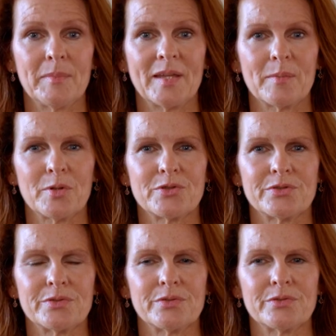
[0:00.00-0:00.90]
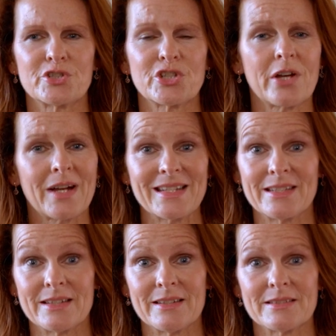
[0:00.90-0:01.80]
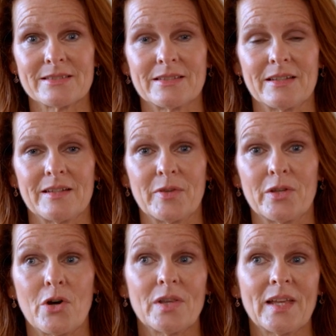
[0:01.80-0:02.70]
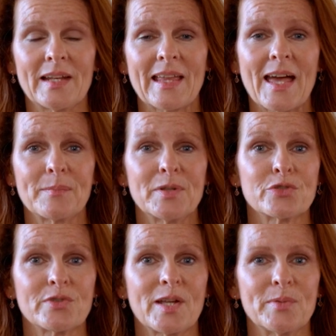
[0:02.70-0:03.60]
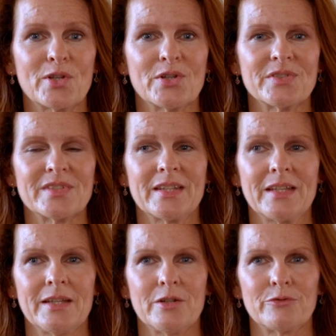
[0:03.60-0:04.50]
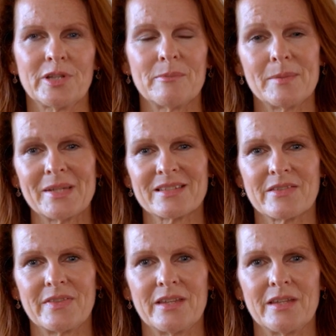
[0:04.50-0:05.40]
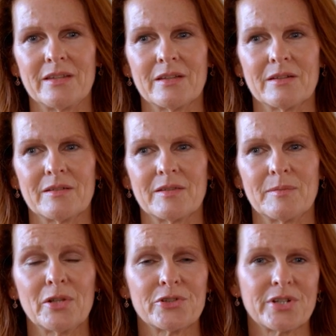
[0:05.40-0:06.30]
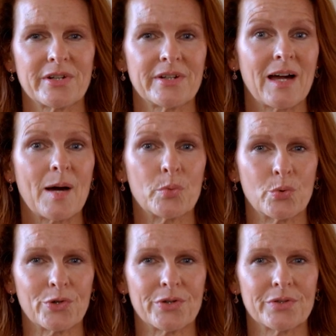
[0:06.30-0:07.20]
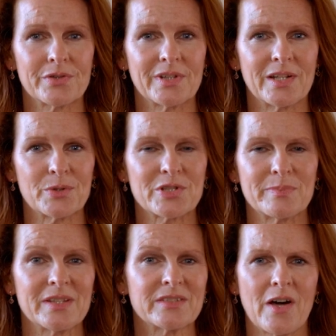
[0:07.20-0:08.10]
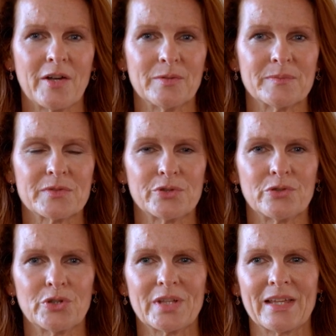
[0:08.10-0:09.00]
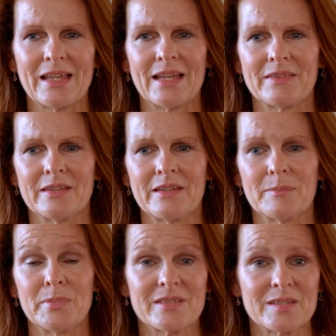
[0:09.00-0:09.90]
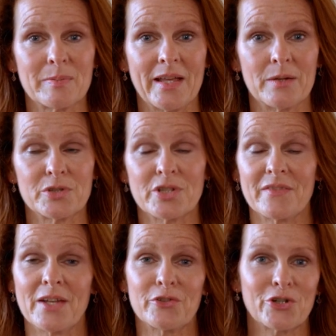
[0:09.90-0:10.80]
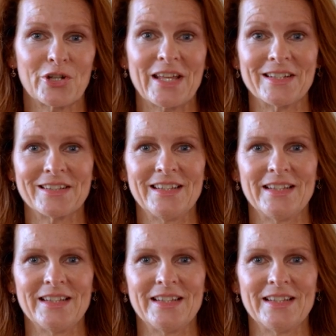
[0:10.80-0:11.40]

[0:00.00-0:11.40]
Being able to share ideas. The online academy is great because it really mimics the military op order. You know, which speaks volumes when you're looking at the business plan, which I've never created.